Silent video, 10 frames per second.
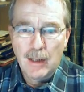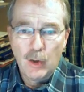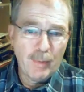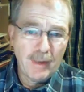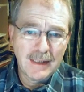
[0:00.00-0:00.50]
I
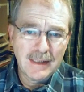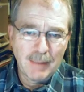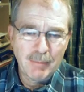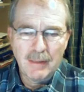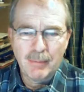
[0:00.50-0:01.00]
hope you'll
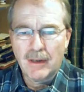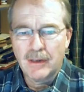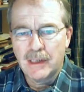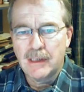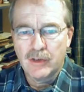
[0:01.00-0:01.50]
accept the
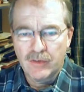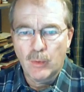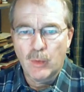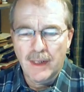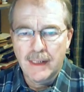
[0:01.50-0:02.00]
apology just
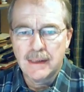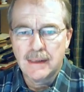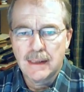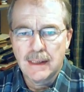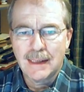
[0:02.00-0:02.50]
for what it
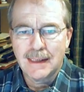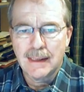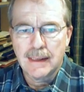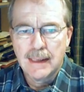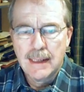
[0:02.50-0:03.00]
is, and that's
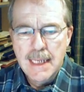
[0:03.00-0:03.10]
it.